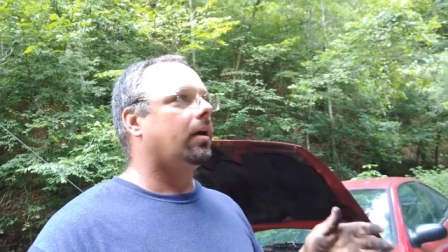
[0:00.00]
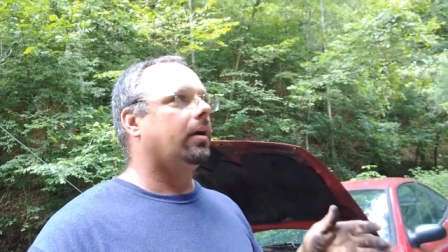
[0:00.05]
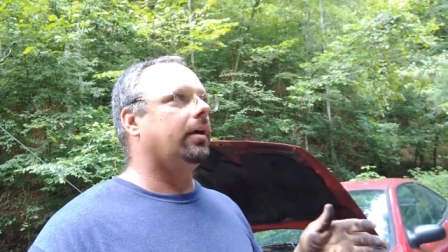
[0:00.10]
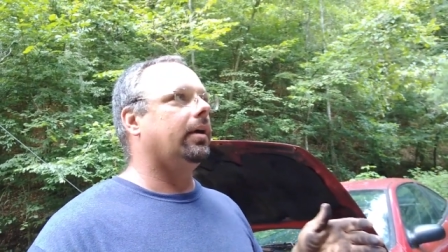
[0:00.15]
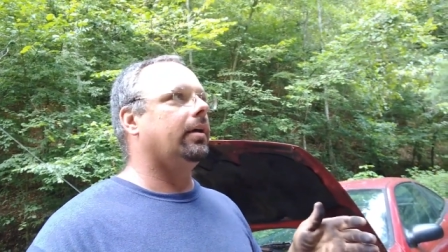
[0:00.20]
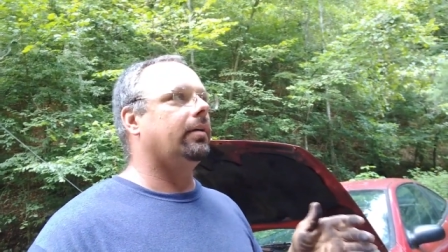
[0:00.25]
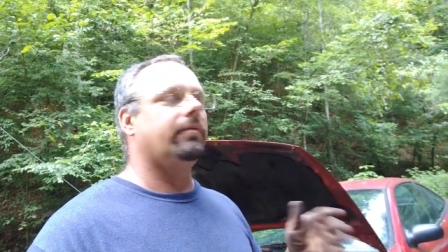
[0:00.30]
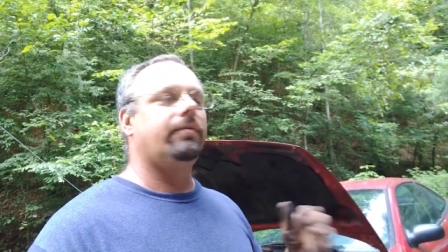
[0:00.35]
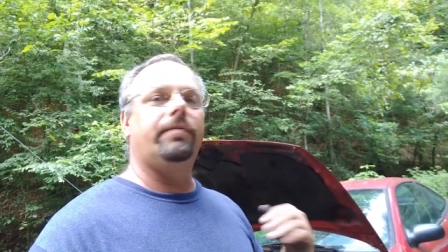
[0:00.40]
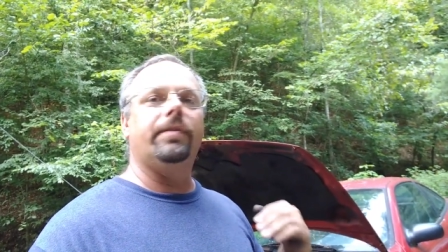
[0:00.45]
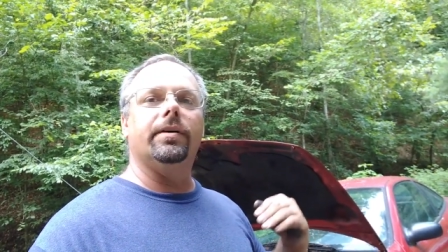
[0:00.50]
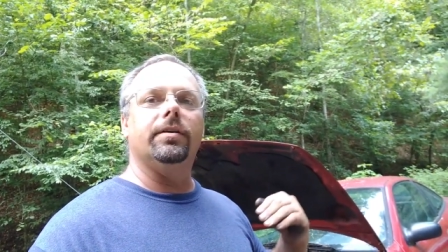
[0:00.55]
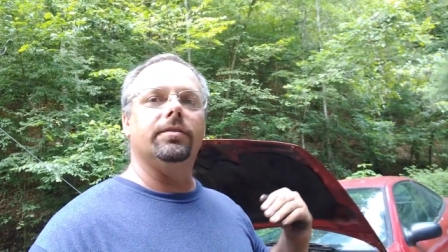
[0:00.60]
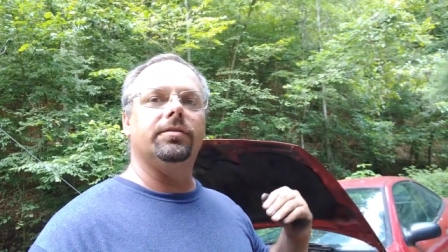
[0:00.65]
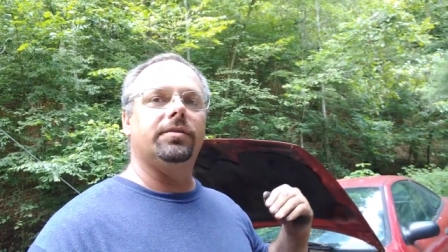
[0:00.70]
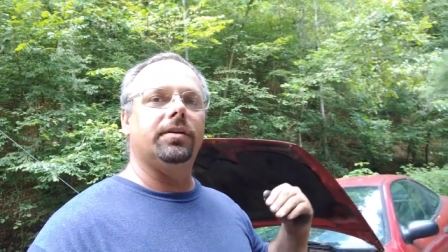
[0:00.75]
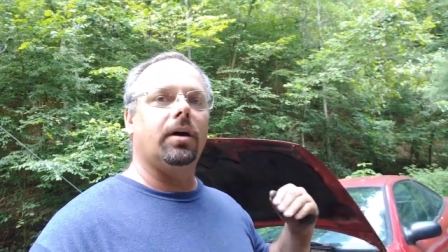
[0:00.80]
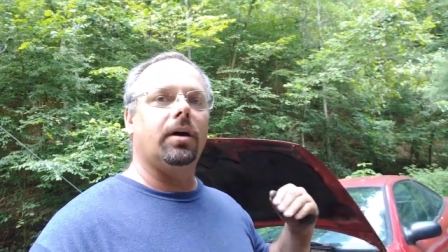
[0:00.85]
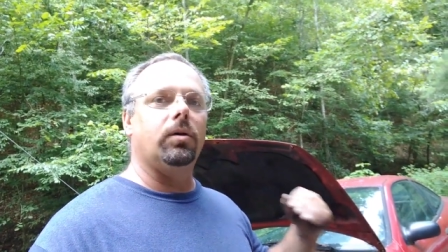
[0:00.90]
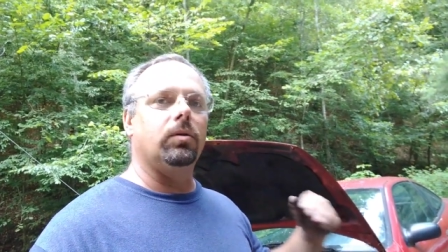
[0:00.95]
it fills
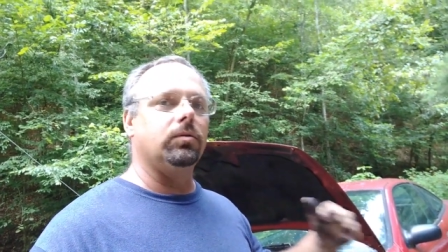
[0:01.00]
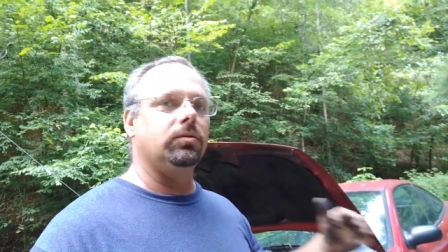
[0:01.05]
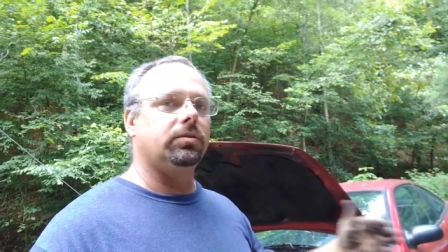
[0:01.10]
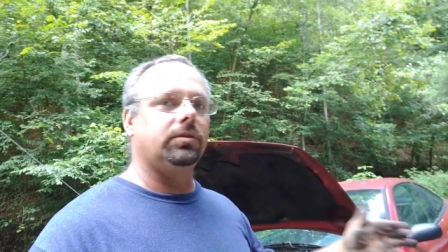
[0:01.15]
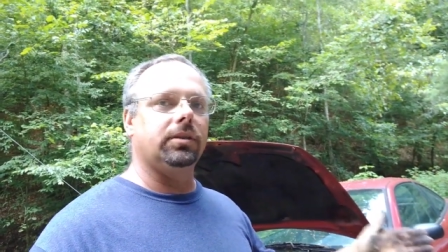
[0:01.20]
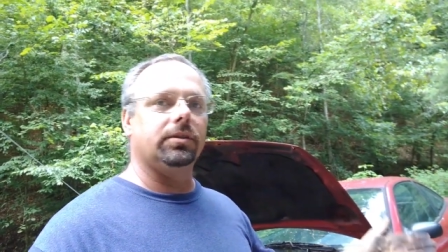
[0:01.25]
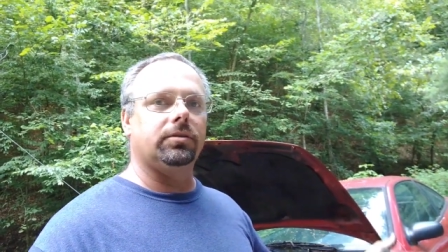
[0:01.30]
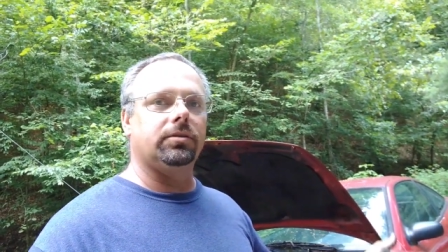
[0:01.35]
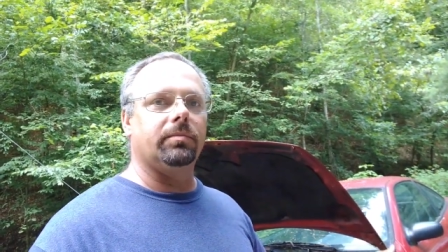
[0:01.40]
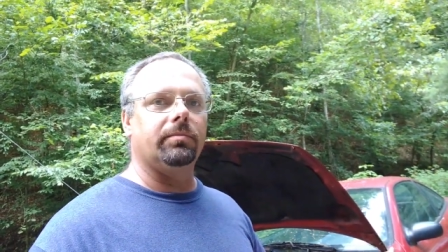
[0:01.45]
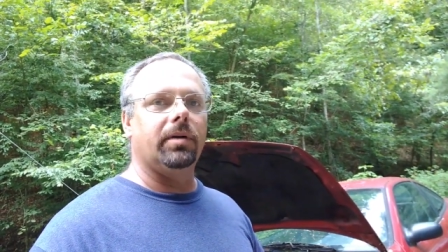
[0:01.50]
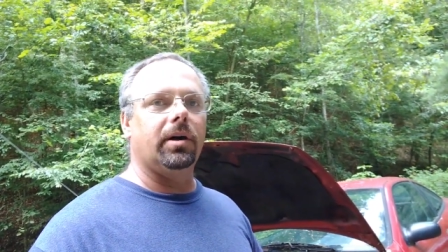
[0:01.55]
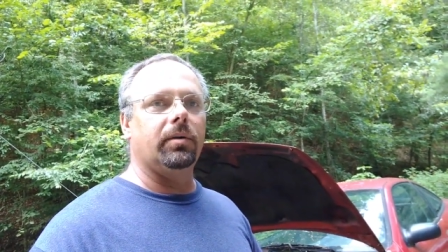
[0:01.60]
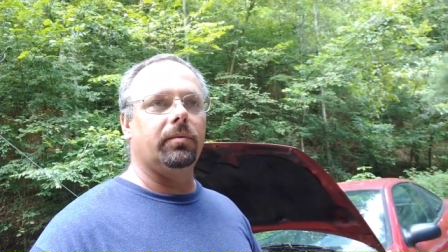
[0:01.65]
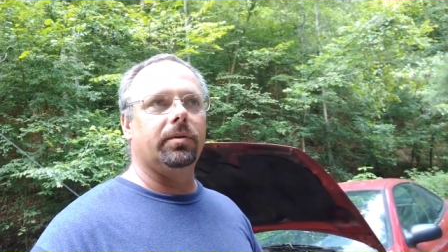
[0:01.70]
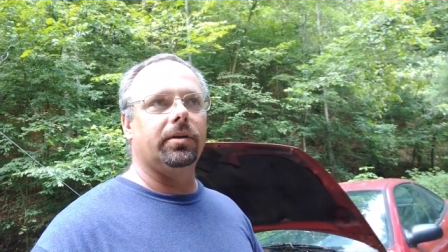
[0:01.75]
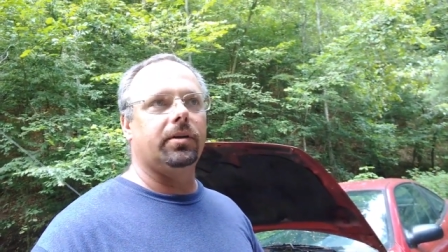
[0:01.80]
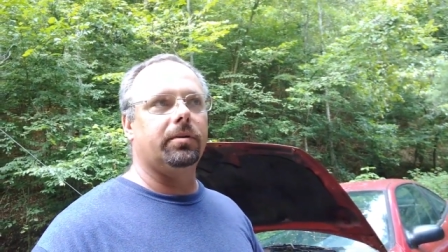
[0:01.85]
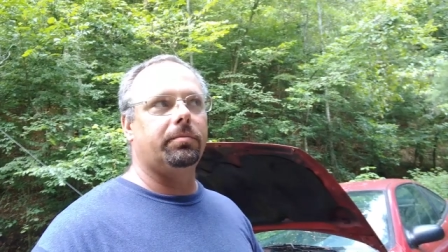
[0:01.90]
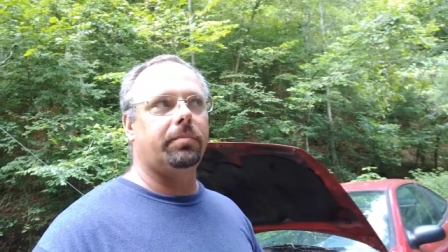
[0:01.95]
the whole system up
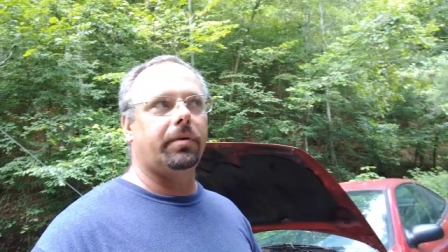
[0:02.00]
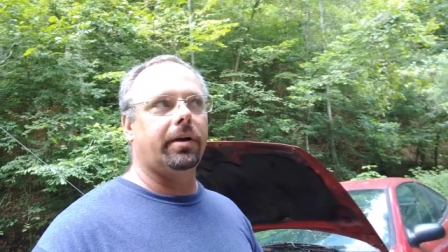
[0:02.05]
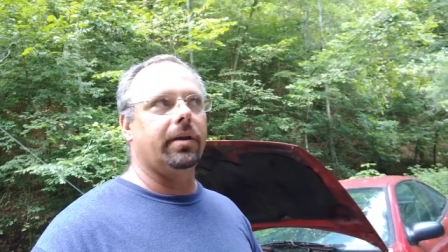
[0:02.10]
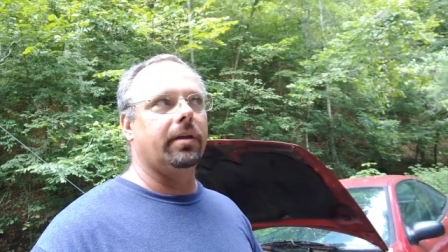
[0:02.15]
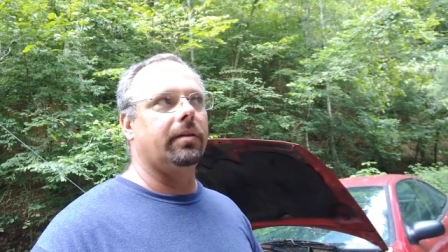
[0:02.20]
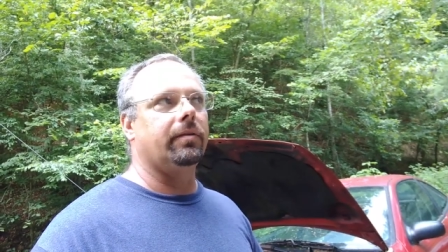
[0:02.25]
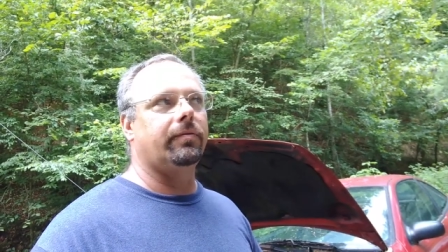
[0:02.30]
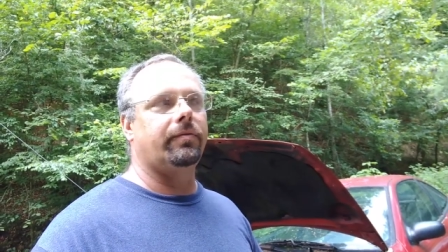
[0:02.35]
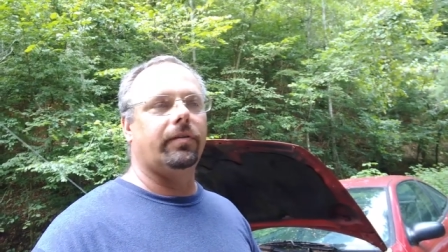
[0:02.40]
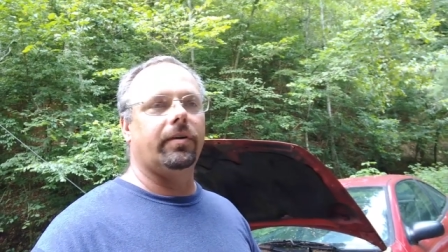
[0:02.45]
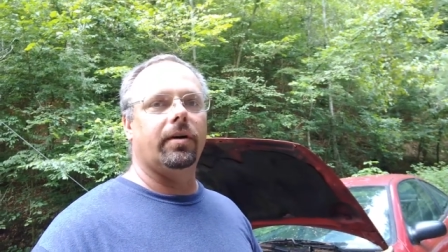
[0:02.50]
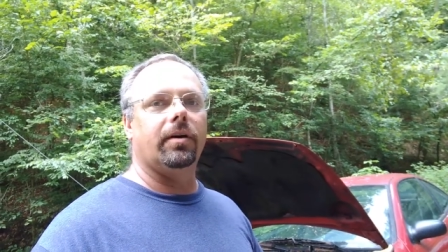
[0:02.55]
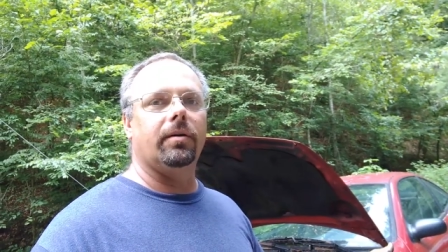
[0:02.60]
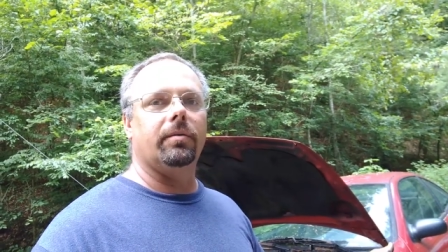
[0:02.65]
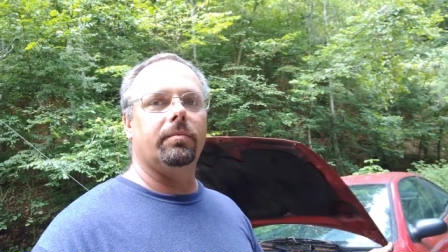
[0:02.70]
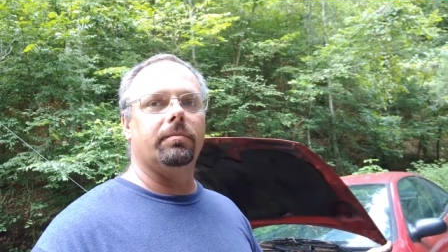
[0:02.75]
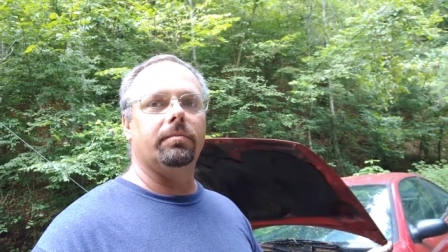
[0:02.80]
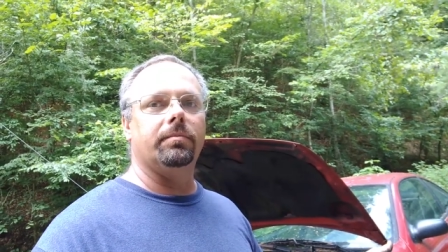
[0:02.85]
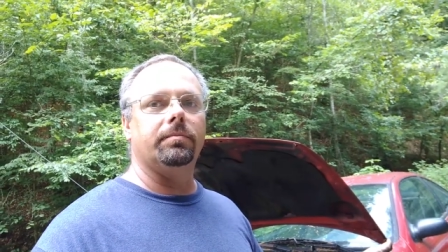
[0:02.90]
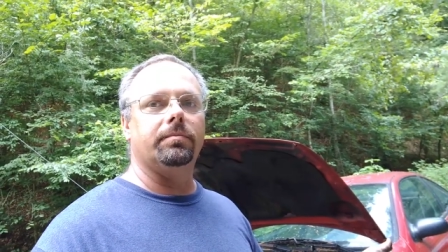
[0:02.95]
with debris
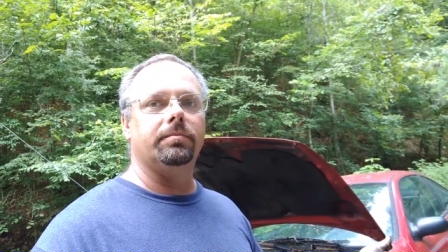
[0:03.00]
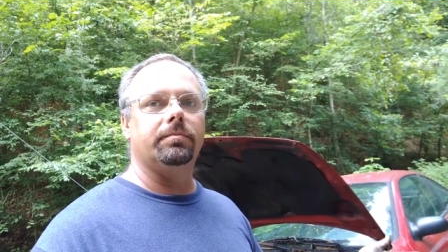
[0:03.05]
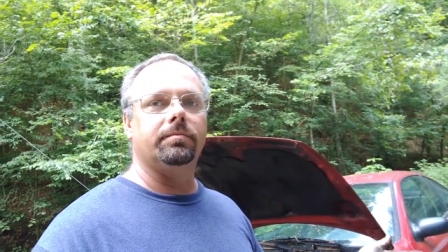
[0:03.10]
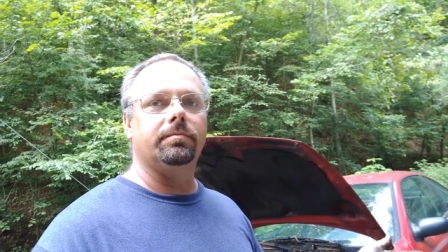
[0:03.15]
from